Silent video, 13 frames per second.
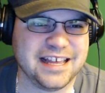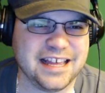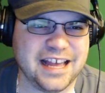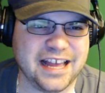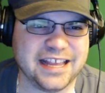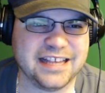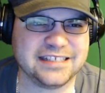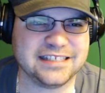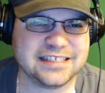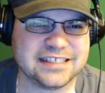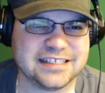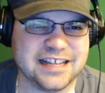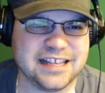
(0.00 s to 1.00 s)
I guess
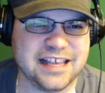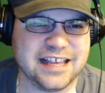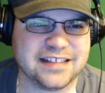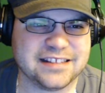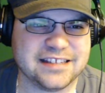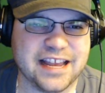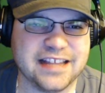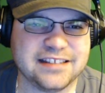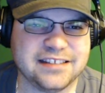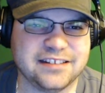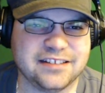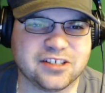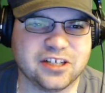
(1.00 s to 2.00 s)
it's it, it's nice in
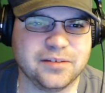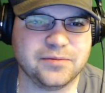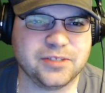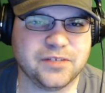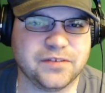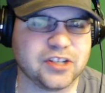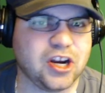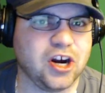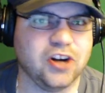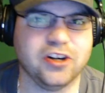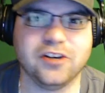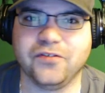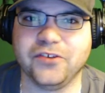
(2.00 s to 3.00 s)
the terms of it's
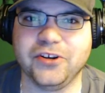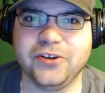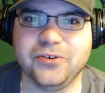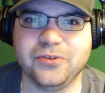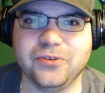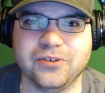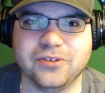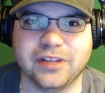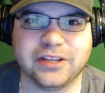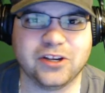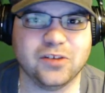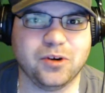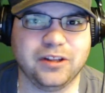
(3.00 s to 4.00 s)
harder for you, like
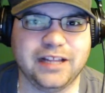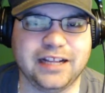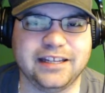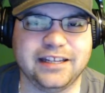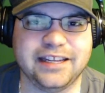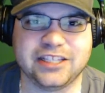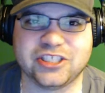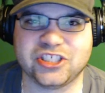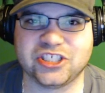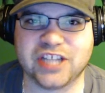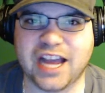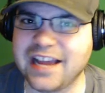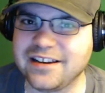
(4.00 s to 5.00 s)
you're more likely to get
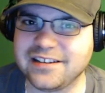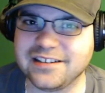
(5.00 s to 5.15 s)
shot.